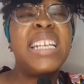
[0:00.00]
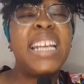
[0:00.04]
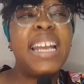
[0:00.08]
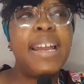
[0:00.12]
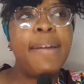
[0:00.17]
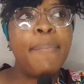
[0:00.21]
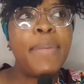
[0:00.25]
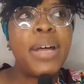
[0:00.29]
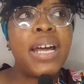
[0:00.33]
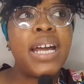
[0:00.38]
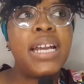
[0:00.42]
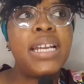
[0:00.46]

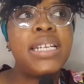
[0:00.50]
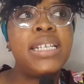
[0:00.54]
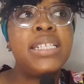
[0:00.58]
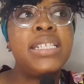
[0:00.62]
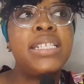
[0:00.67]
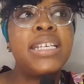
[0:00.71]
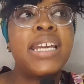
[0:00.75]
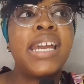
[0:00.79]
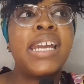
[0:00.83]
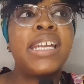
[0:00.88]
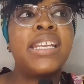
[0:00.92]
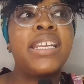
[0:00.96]

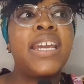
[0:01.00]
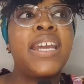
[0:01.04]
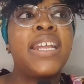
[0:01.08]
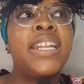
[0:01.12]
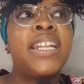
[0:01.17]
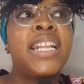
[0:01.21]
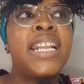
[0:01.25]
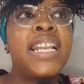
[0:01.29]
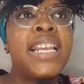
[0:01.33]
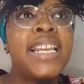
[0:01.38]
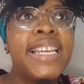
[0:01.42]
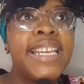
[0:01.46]
mind and a
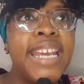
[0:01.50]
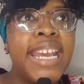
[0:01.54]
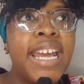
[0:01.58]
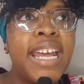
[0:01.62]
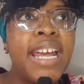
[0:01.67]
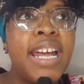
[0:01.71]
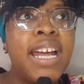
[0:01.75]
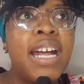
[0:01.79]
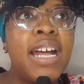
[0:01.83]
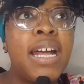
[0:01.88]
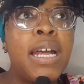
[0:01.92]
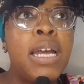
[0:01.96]

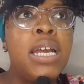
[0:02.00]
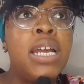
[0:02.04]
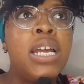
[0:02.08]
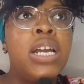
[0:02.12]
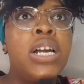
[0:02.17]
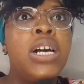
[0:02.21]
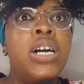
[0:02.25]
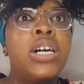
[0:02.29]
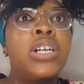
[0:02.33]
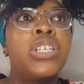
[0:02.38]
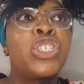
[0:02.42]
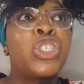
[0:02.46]
clear
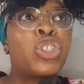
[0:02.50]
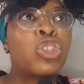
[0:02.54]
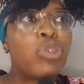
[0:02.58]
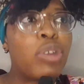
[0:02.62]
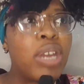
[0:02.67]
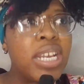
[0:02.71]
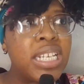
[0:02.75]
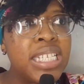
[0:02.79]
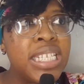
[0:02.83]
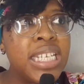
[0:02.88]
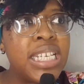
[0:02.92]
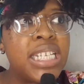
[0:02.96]

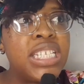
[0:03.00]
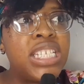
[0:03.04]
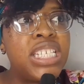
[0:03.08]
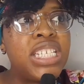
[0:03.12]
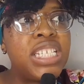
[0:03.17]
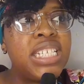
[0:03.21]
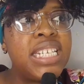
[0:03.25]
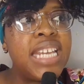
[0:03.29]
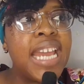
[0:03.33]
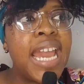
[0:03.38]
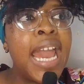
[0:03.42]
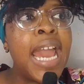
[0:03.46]

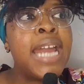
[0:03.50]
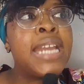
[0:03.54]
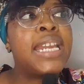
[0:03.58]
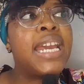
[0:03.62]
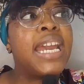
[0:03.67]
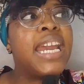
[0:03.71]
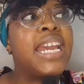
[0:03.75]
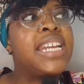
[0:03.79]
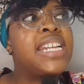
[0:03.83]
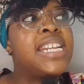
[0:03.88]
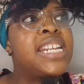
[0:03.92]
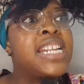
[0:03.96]
strategy and
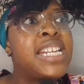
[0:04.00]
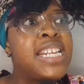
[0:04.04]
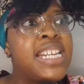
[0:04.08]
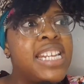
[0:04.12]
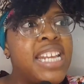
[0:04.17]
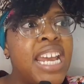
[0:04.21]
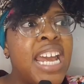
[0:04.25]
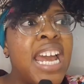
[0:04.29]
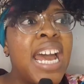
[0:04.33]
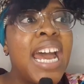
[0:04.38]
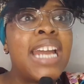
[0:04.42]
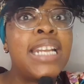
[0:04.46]
a
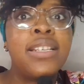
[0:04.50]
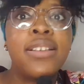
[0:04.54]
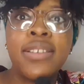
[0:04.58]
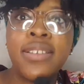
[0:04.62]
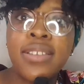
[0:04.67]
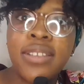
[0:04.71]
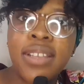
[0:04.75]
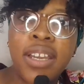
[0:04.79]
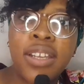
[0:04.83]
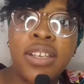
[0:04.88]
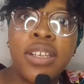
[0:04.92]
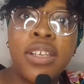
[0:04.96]
clear
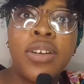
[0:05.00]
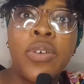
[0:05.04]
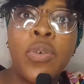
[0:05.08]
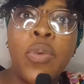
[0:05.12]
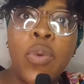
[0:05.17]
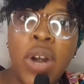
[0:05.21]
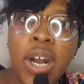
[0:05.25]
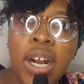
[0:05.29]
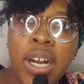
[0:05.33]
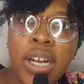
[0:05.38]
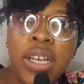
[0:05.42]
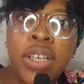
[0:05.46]
understanding
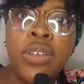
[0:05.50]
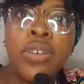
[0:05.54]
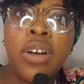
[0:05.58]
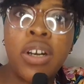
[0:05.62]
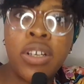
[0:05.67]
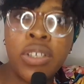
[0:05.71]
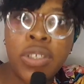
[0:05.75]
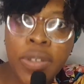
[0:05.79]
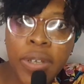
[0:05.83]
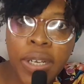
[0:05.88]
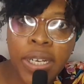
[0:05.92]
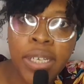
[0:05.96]
why you
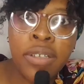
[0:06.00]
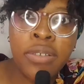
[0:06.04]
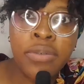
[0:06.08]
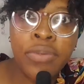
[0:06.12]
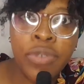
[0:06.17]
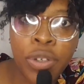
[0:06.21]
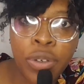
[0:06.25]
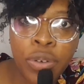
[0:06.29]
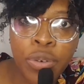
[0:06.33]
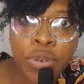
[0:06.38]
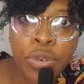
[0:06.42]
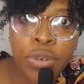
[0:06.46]
are joining
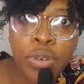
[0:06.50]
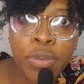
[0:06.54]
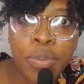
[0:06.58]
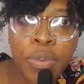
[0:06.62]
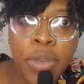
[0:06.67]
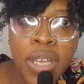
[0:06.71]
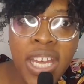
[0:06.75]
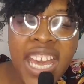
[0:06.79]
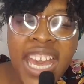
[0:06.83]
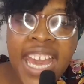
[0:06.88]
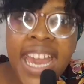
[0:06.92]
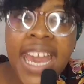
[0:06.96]
the group
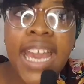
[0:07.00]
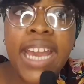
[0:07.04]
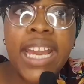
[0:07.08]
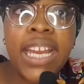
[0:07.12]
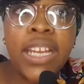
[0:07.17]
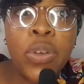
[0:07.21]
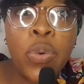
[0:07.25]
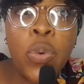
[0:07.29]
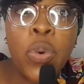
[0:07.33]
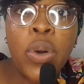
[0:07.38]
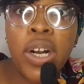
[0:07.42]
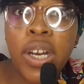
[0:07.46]

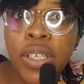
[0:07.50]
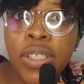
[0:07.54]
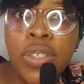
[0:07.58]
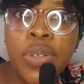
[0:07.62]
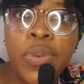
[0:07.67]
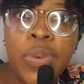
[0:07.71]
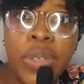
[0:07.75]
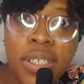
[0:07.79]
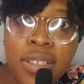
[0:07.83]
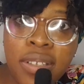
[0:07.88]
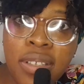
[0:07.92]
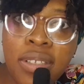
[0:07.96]
and why do you
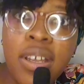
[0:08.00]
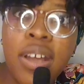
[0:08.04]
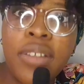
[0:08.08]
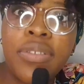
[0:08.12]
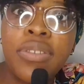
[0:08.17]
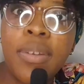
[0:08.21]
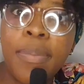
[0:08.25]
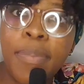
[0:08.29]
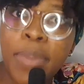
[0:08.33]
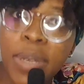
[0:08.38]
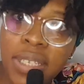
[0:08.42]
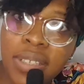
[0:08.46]
want to start
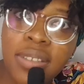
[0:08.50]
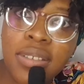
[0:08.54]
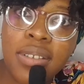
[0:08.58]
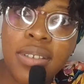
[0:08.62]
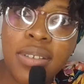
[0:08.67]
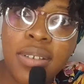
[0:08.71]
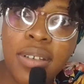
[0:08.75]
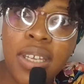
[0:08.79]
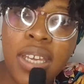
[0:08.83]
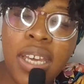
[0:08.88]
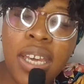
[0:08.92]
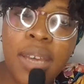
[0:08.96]
the business,
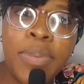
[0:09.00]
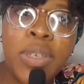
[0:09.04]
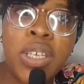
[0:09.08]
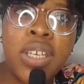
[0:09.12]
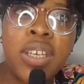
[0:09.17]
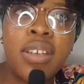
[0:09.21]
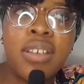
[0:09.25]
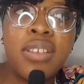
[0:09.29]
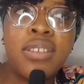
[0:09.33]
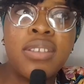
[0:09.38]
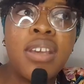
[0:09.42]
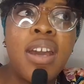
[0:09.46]
okay?
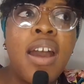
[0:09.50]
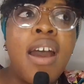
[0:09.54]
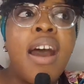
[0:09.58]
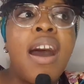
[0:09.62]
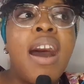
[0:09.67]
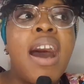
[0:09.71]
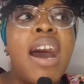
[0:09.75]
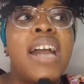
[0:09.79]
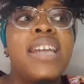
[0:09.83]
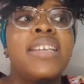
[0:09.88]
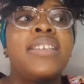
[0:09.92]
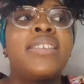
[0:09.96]
Because
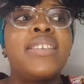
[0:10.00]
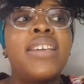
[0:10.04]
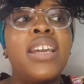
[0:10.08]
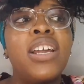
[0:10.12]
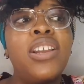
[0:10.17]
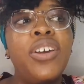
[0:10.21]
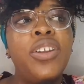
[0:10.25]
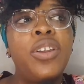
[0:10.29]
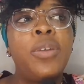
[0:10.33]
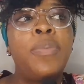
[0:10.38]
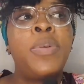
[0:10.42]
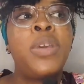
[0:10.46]
I see a
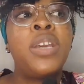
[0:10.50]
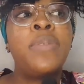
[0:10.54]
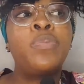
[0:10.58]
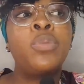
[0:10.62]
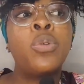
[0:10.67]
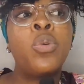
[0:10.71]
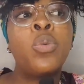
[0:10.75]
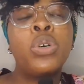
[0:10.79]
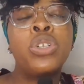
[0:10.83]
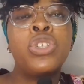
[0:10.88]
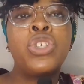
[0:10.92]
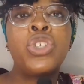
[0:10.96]
lot of
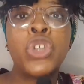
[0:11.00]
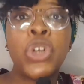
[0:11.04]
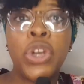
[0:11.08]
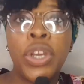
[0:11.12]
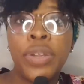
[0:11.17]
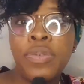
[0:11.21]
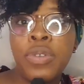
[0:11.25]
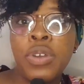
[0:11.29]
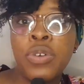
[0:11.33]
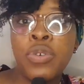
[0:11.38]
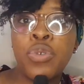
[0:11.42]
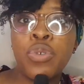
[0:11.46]
people will
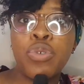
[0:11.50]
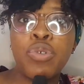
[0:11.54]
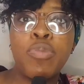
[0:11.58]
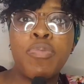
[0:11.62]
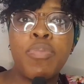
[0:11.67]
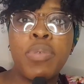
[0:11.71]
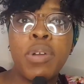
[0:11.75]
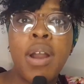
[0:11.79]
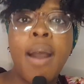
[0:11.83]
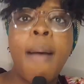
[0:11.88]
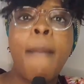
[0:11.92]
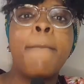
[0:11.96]
join the
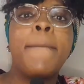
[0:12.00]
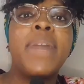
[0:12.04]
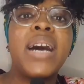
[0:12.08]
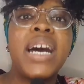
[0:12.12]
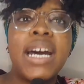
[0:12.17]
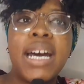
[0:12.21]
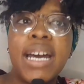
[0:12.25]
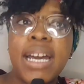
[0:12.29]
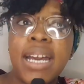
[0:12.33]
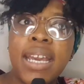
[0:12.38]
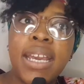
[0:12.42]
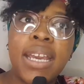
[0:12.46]
group,
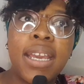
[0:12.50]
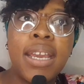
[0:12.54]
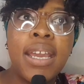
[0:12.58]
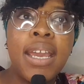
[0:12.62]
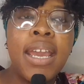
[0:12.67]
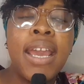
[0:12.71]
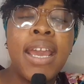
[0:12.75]
buy,